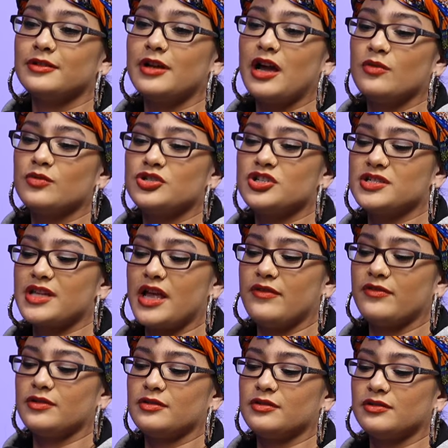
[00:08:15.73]
I would just
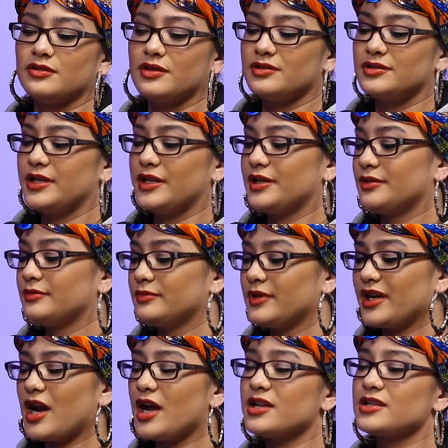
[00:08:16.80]
have oh, damn.
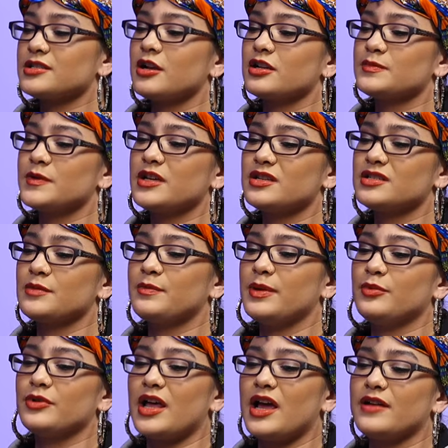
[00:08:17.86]
It kind of sucks because the
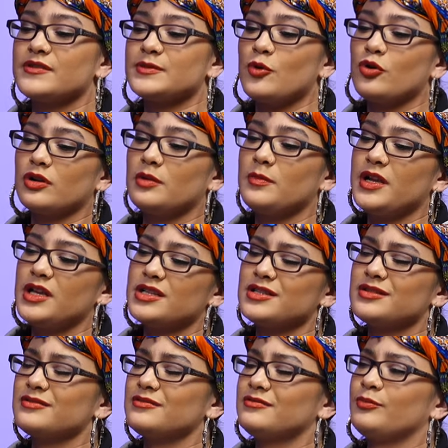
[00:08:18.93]
people that have spoken to me
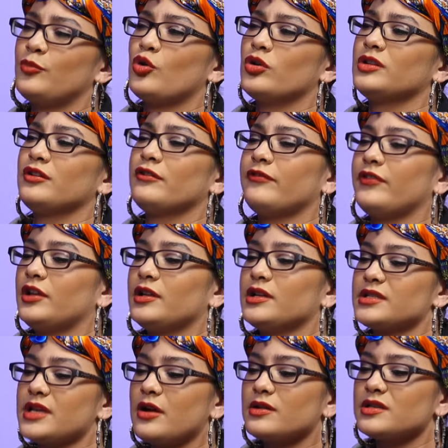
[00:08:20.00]
and poured their
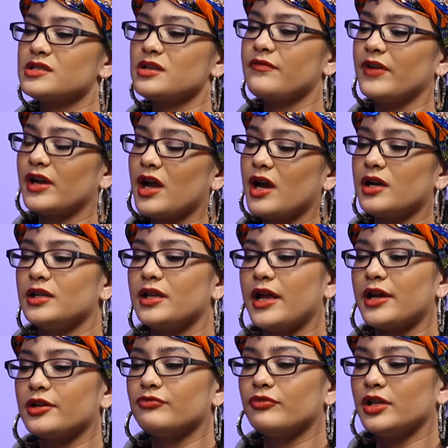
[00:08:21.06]
feelings out and stuff, I kind of,
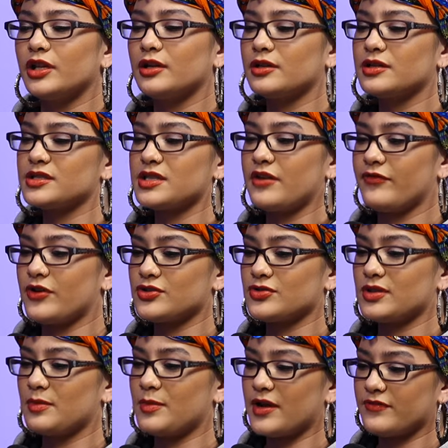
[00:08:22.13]
like, really couldn't stay friends
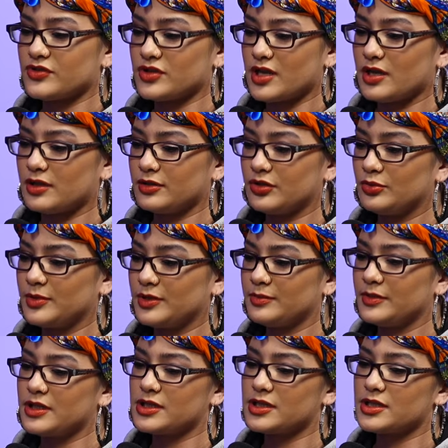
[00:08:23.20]
with them after that a little bit
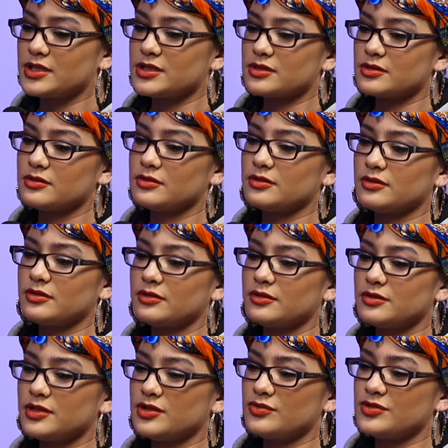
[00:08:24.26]
because
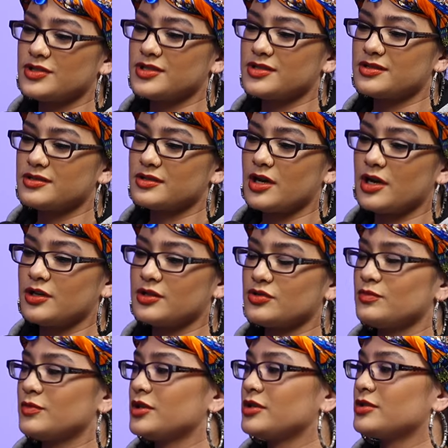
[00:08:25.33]
it was just kind of too much.